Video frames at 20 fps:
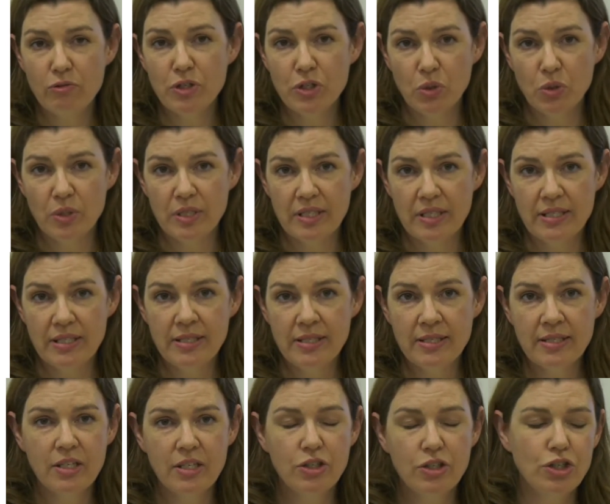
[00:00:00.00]

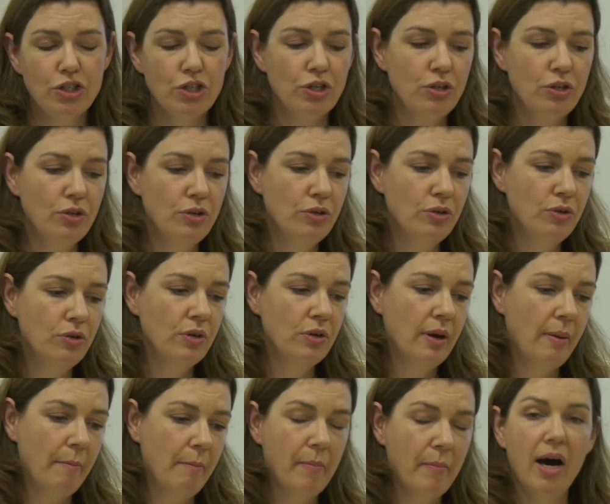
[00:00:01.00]
resources to
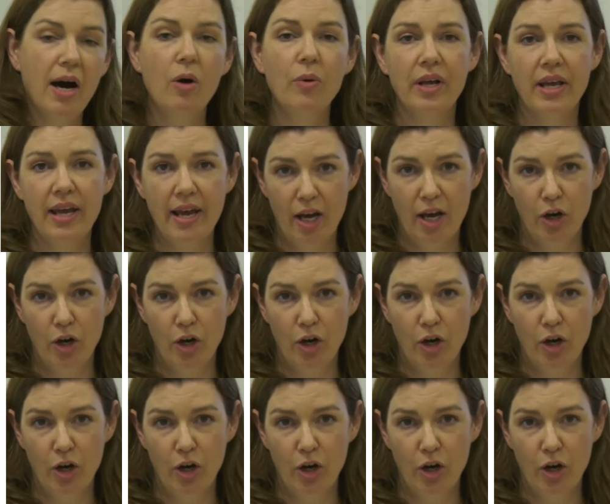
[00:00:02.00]
Māori